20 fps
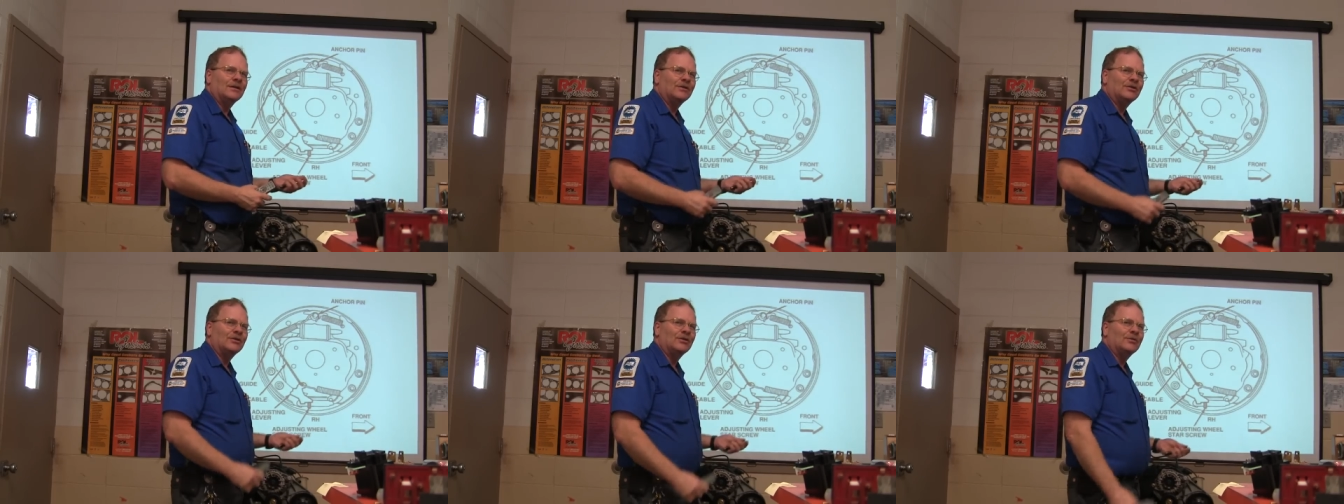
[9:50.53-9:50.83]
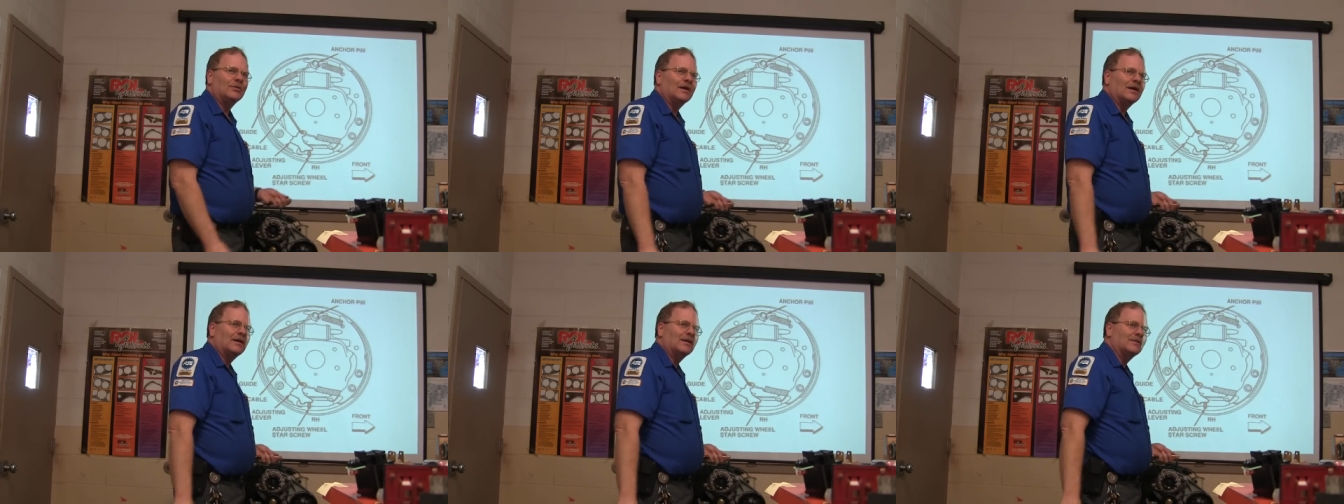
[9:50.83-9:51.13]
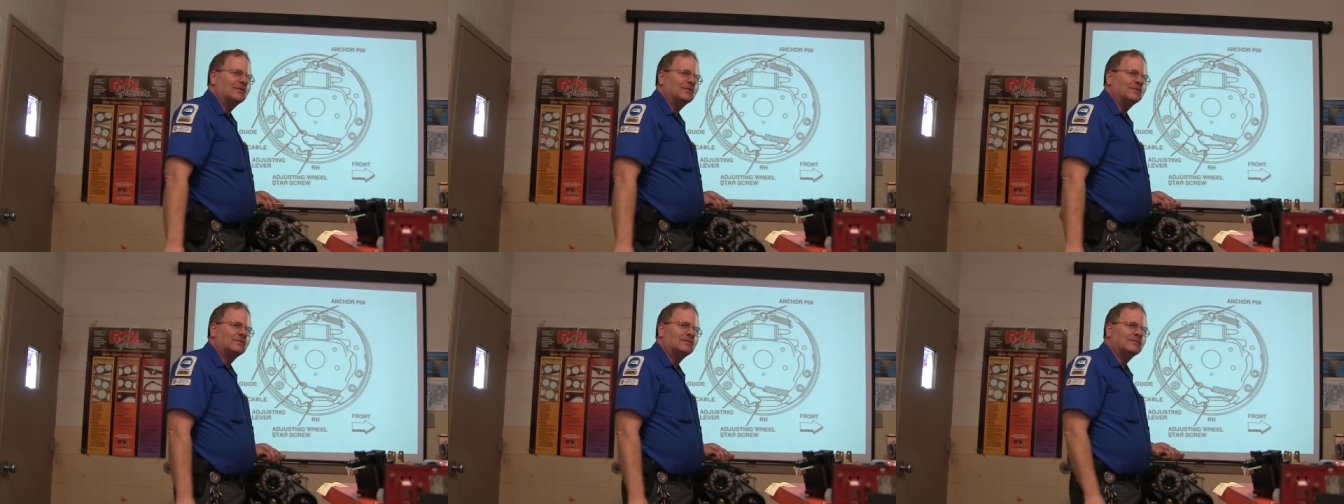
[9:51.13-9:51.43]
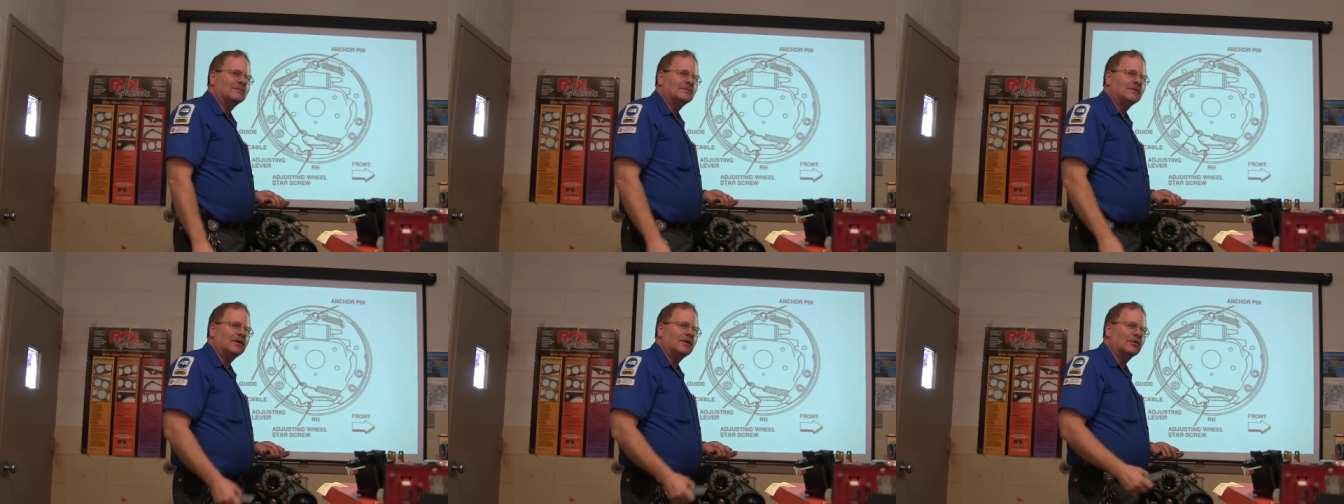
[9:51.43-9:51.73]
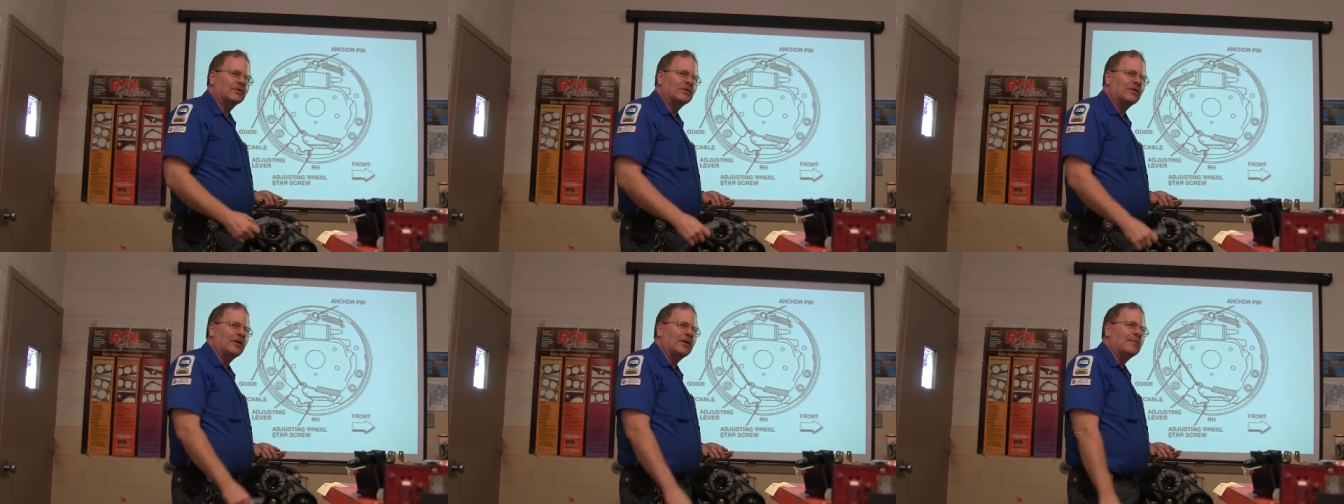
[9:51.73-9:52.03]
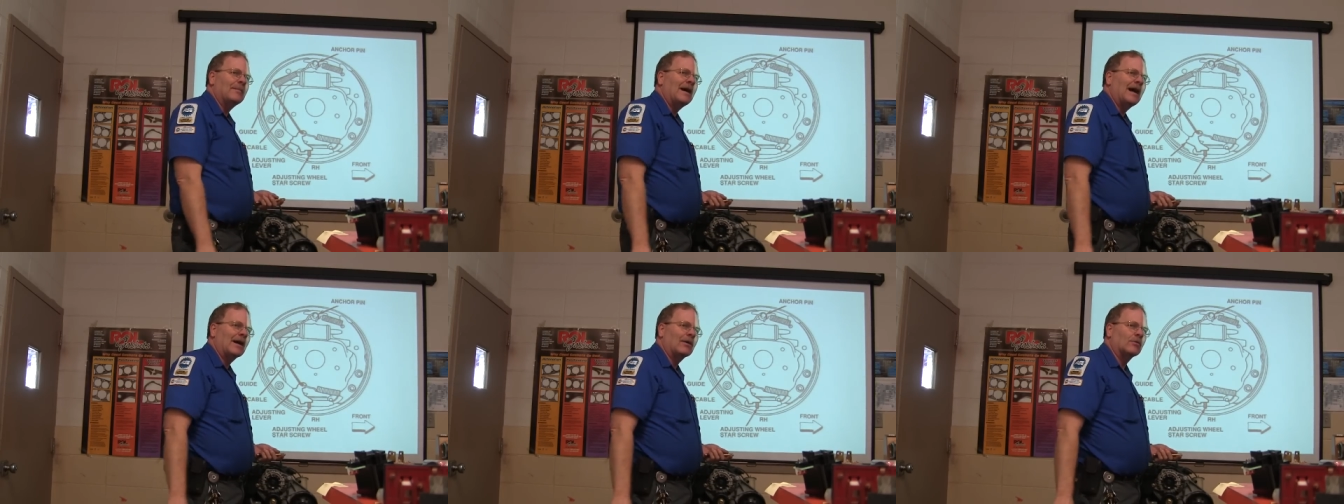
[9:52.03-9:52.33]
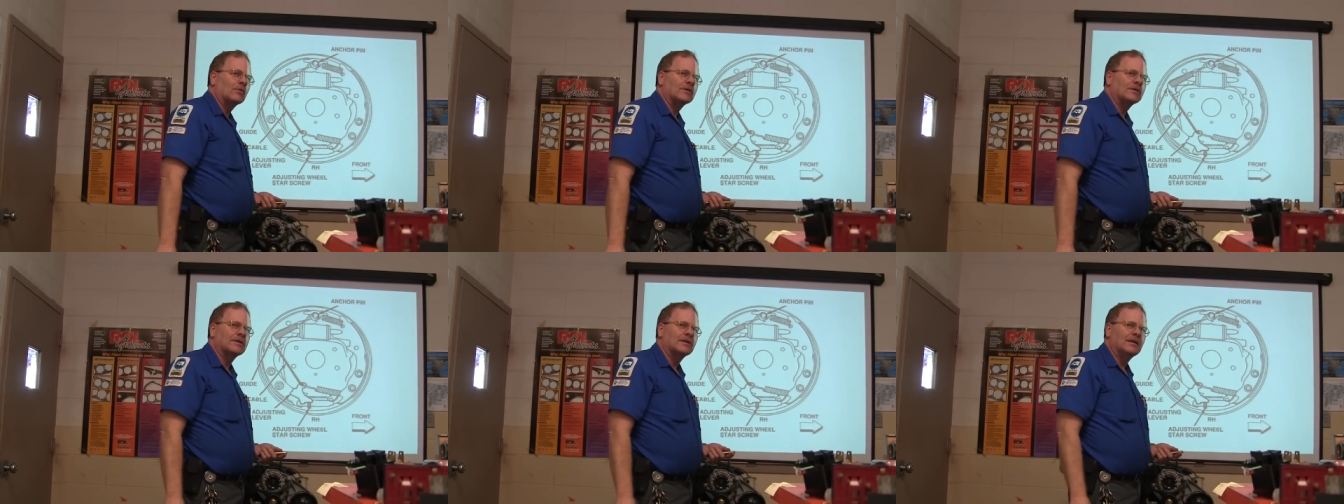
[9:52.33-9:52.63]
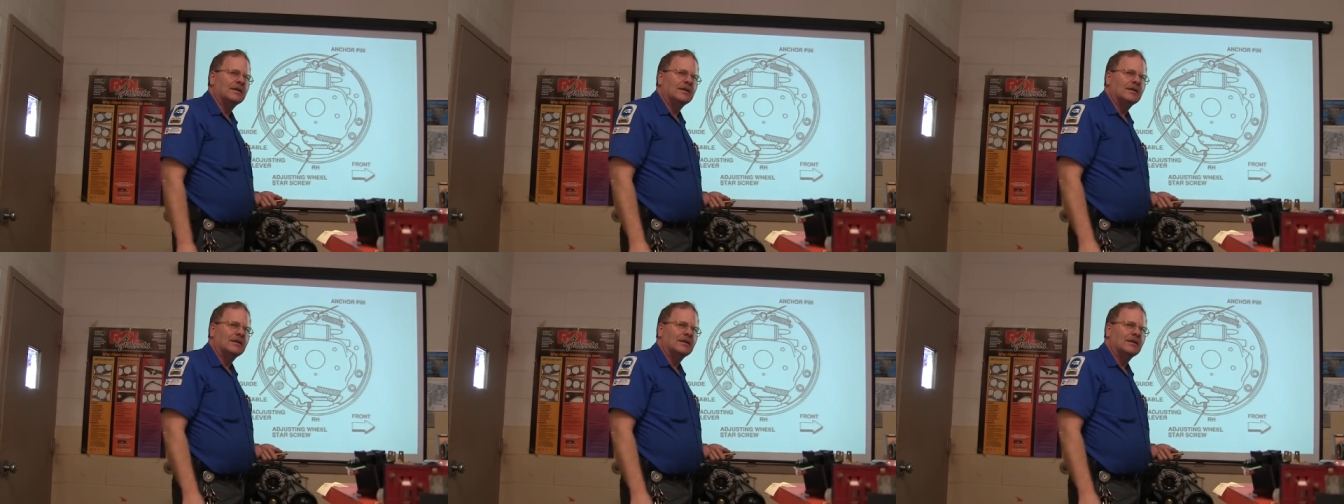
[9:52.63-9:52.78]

to, uh, you know, turn it backwards.